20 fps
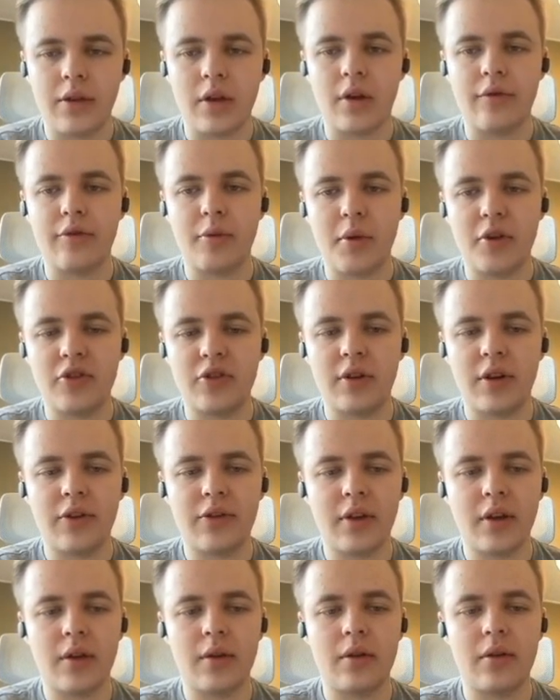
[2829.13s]
We get the
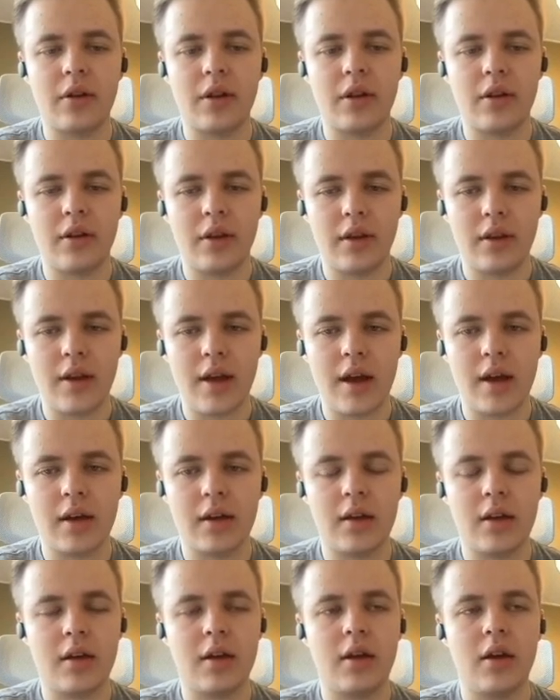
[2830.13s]
confirmation that Sakura did
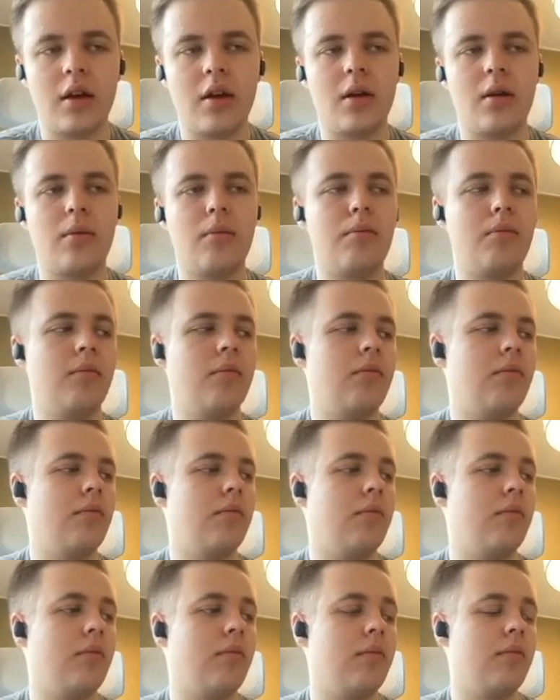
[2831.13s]
indeed die.
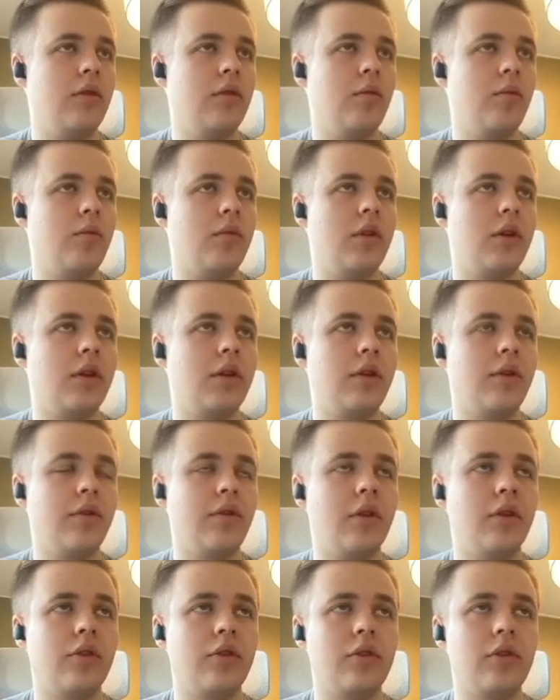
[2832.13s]
When the
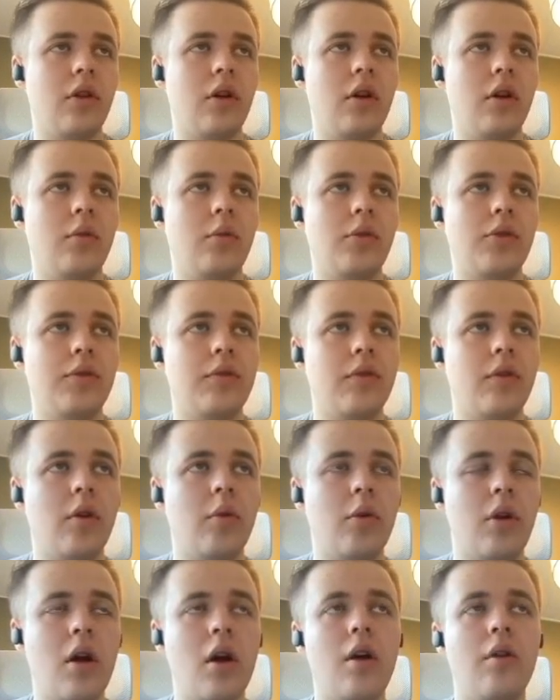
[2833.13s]
first doll was thrown
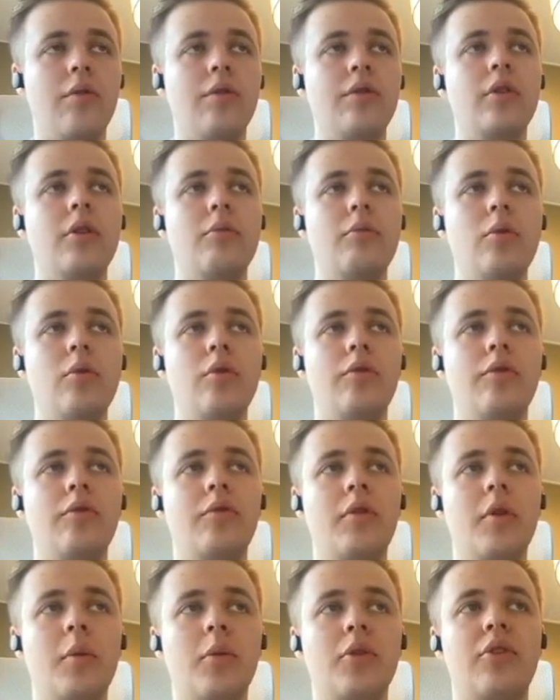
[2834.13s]
off the roof,
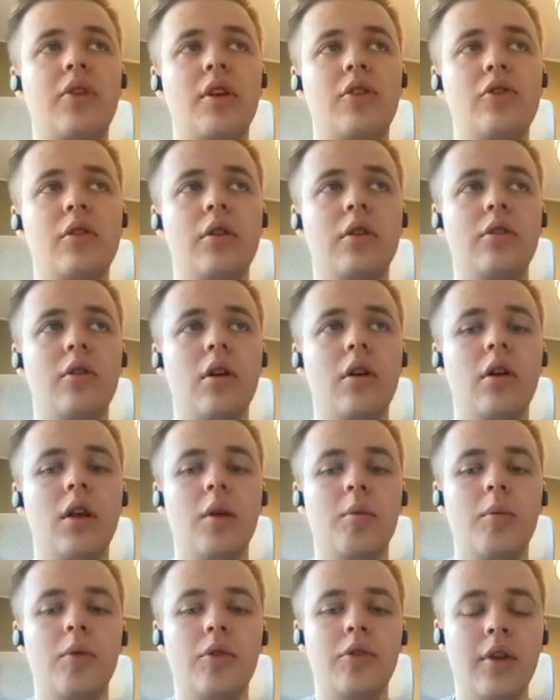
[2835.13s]
it wasn't actually a doll, it
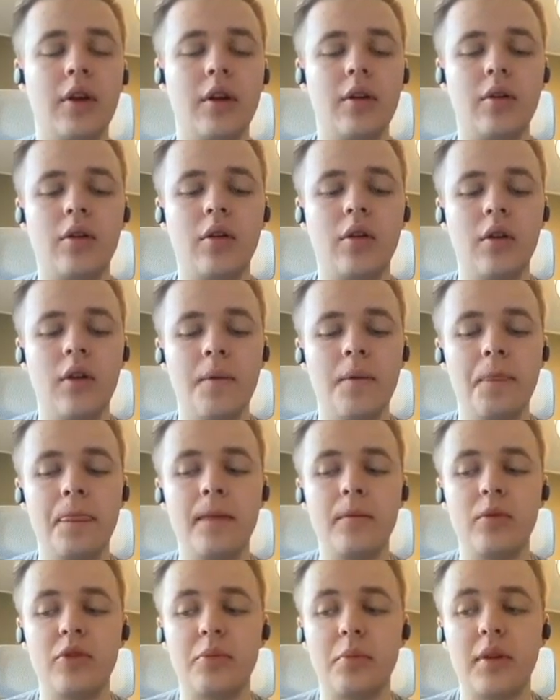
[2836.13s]
was Sakura.
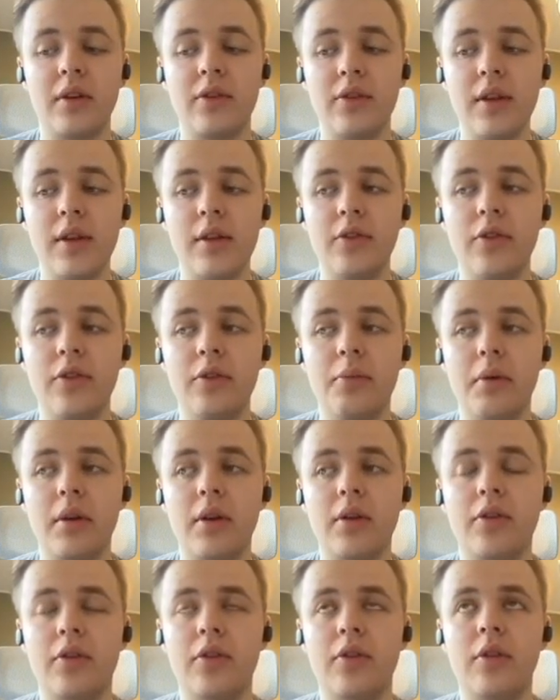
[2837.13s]
Which makes sense
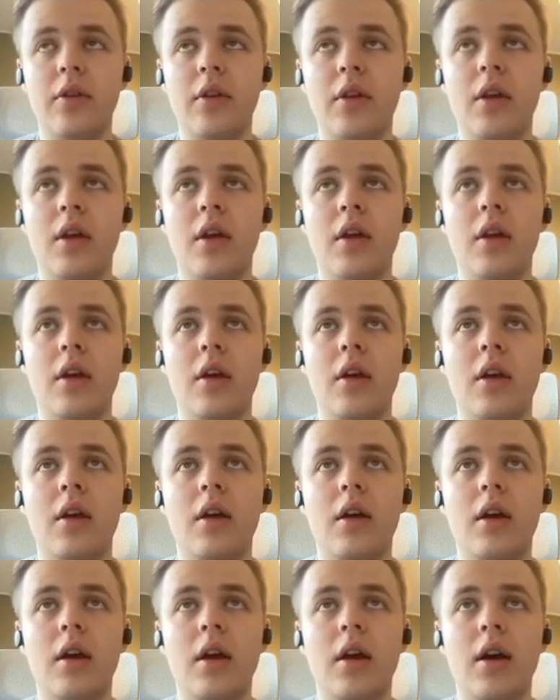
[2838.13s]
because
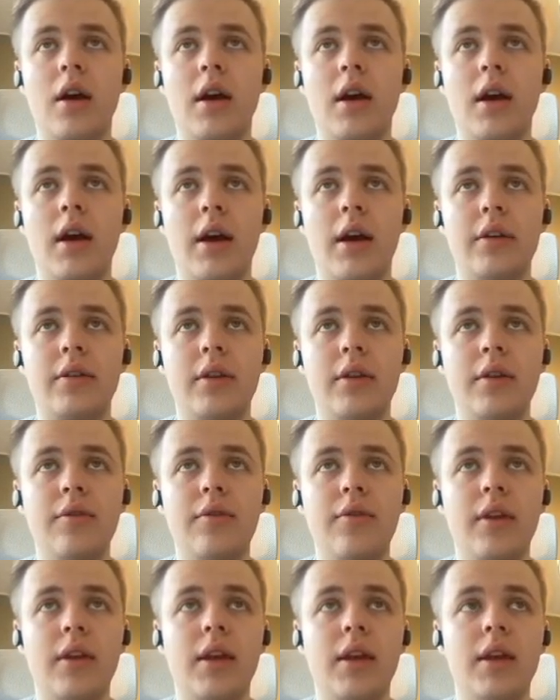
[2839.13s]
I did
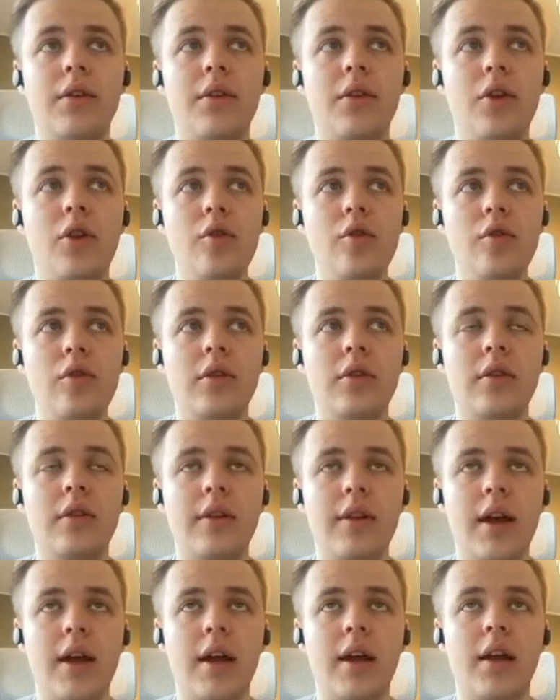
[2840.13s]
think it looked
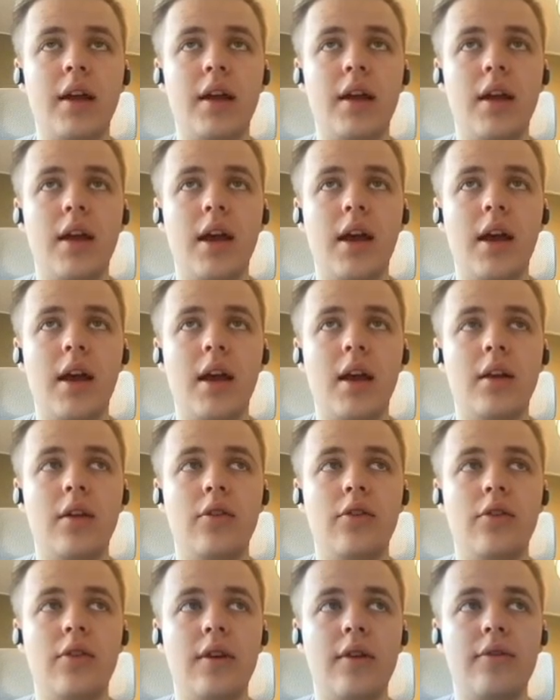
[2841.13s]
like a
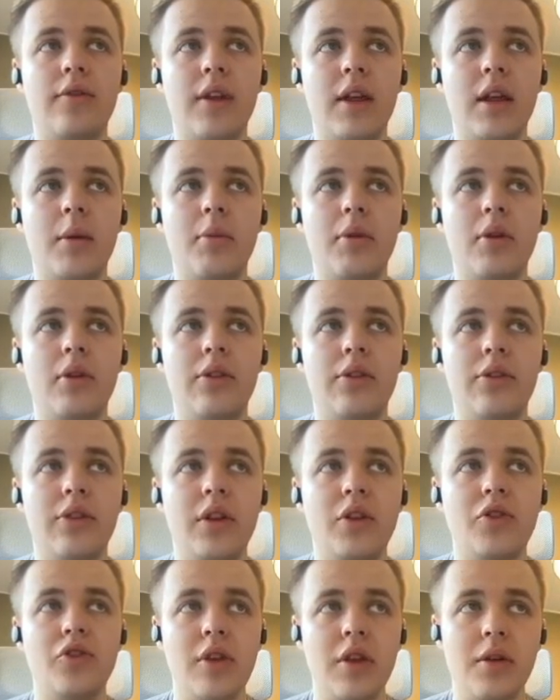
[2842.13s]
stuffed animal, the
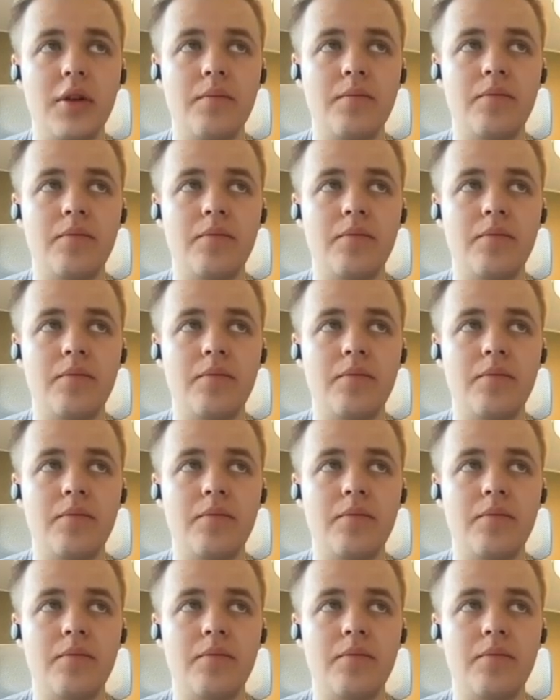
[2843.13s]
CG.